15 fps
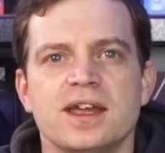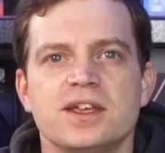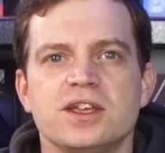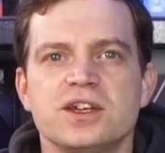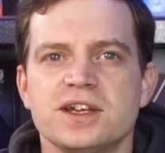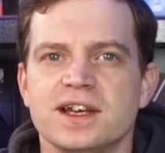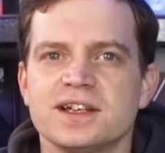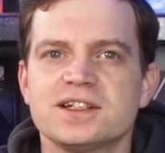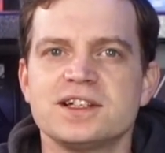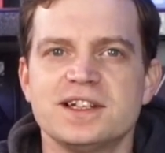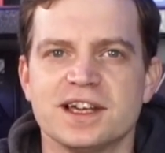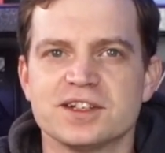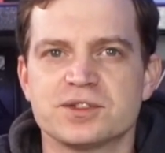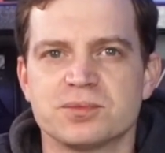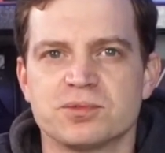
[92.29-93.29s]
you can actually
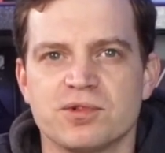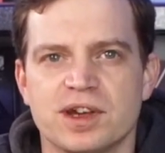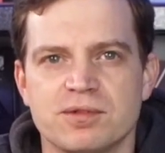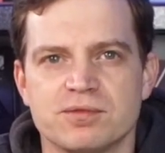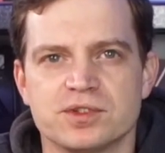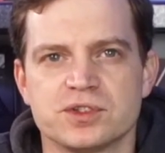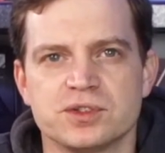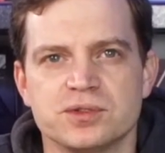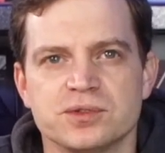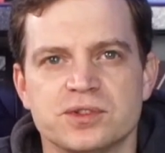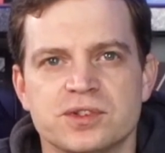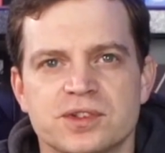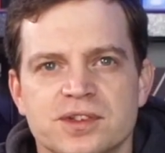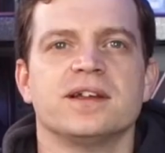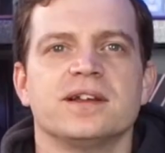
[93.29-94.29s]
get some great
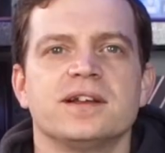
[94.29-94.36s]
results.